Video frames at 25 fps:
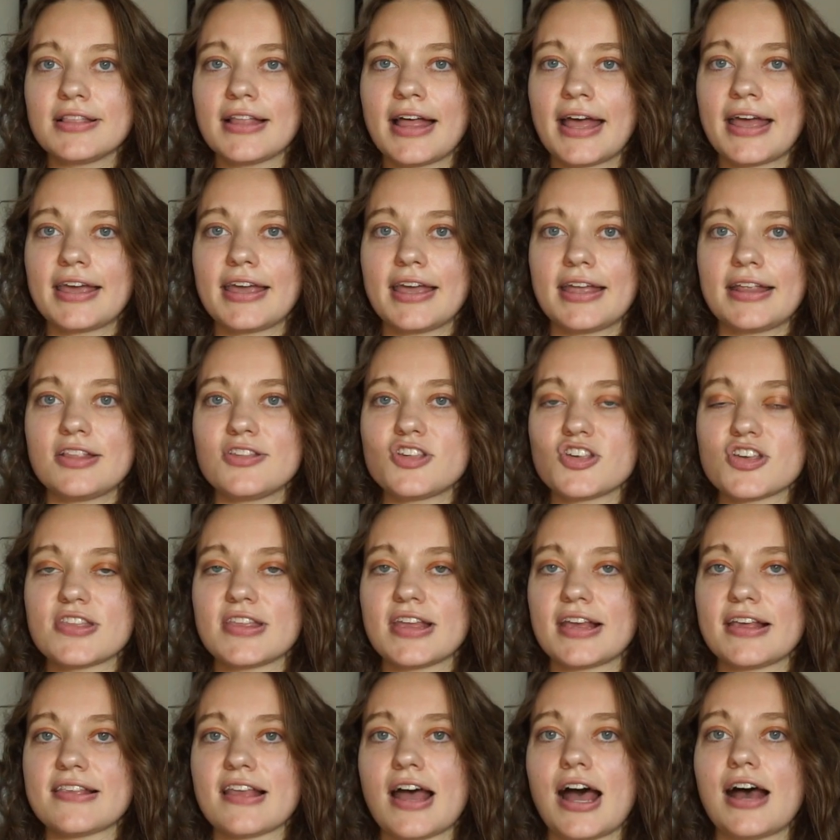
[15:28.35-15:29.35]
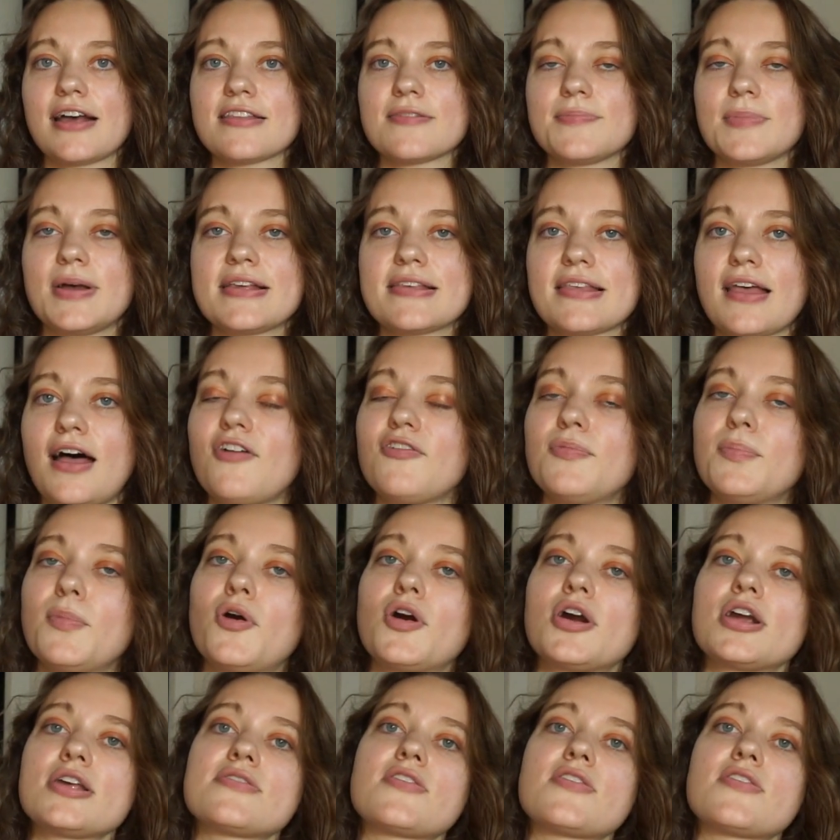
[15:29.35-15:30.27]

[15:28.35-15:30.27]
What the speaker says: like, and just exhaust myself more.